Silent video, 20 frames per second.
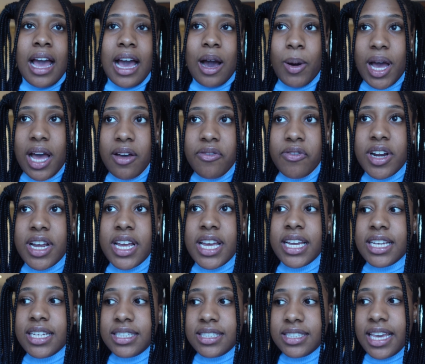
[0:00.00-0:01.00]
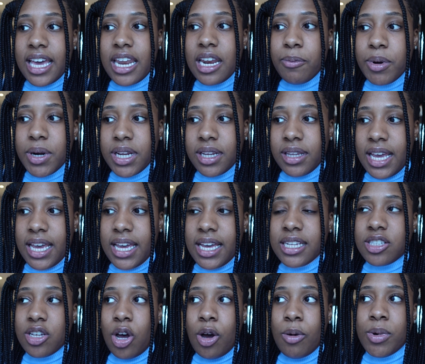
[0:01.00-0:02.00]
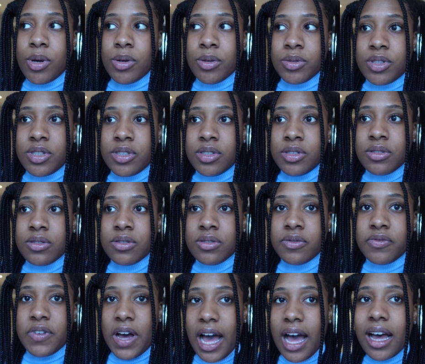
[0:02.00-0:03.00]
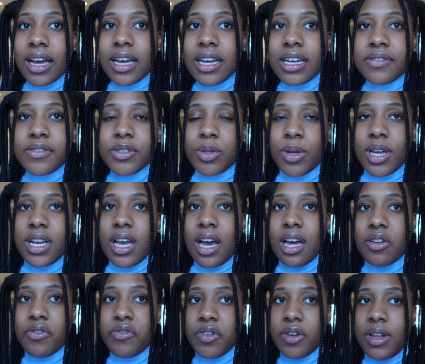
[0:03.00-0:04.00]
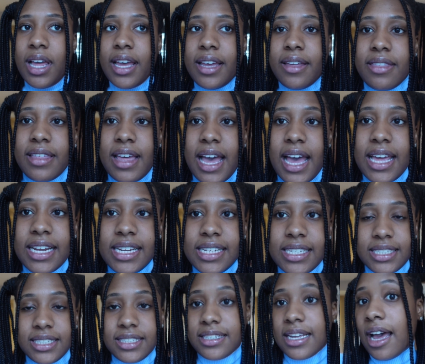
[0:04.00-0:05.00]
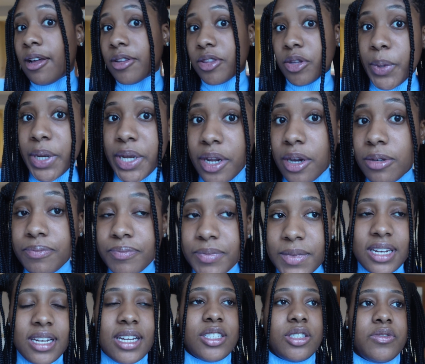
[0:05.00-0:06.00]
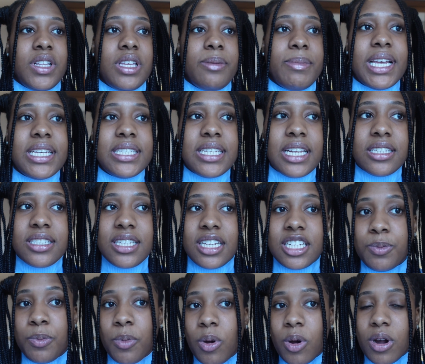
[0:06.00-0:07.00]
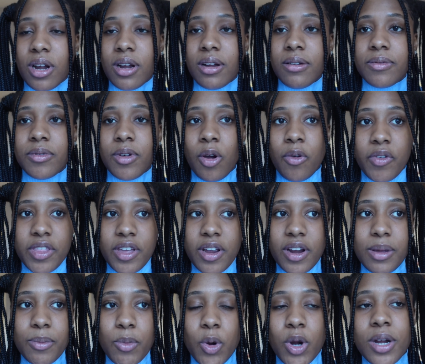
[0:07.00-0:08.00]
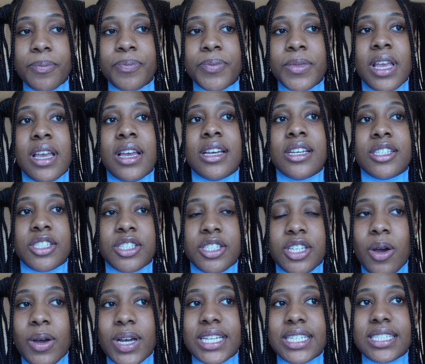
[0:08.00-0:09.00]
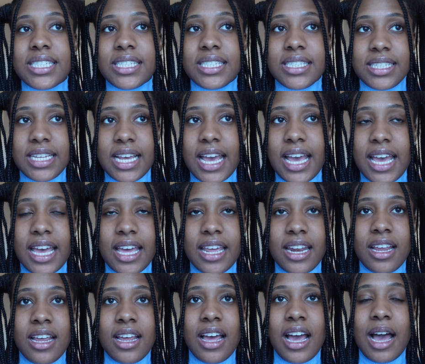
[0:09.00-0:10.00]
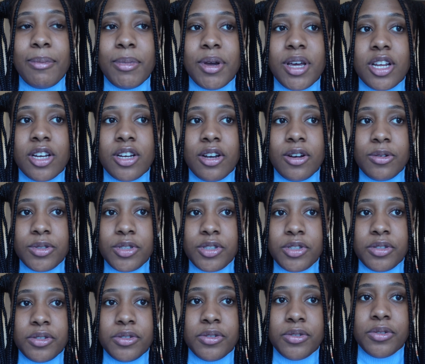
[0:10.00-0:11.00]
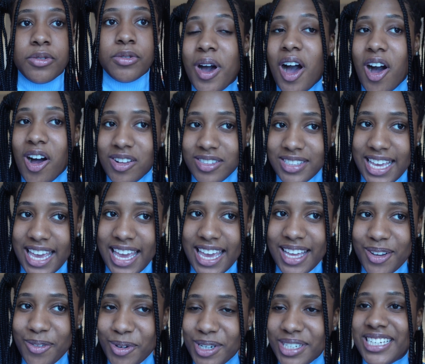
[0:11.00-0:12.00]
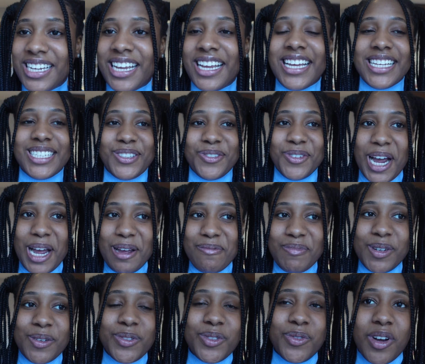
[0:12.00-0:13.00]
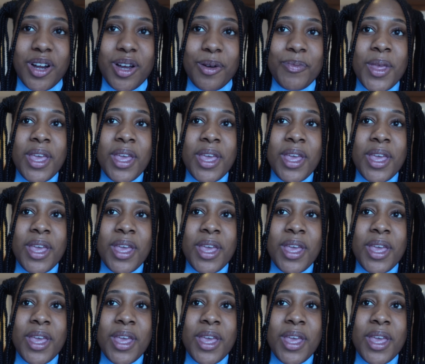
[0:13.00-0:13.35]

However, it's getting pretty late. It's almost 5, so I kind of feel like that is out the window. It doesn't really make sense to explore over there anymore. So instead, I'm gonna go to Aldgate, which is where I moved from.